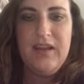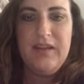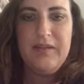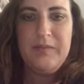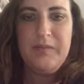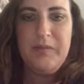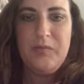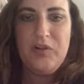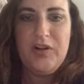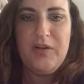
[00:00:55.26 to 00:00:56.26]

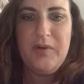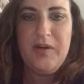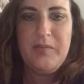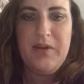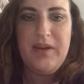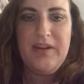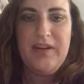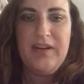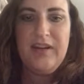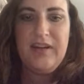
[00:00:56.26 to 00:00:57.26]
I'm worried about
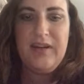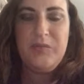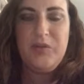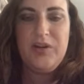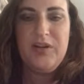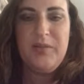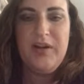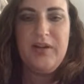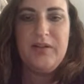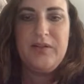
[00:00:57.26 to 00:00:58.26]
money, and I'm worried
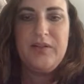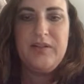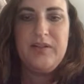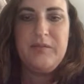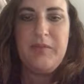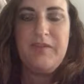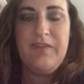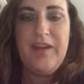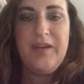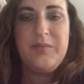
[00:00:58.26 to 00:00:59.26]
about my
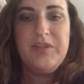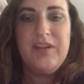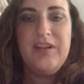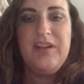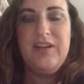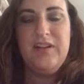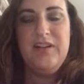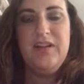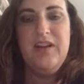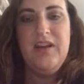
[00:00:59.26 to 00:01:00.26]
family,
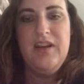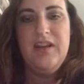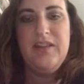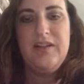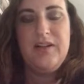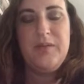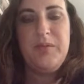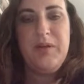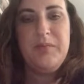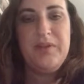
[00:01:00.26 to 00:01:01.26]
and there are
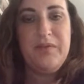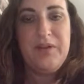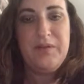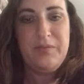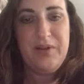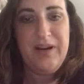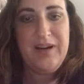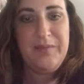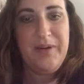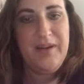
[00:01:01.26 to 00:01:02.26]
people I want to
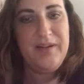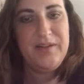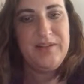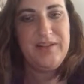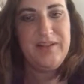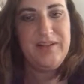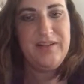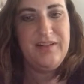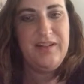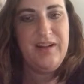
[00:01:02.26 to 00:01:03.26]
pray about,
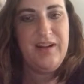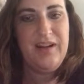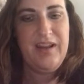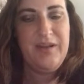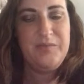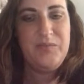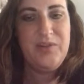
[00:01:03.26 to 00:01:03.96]
and I'm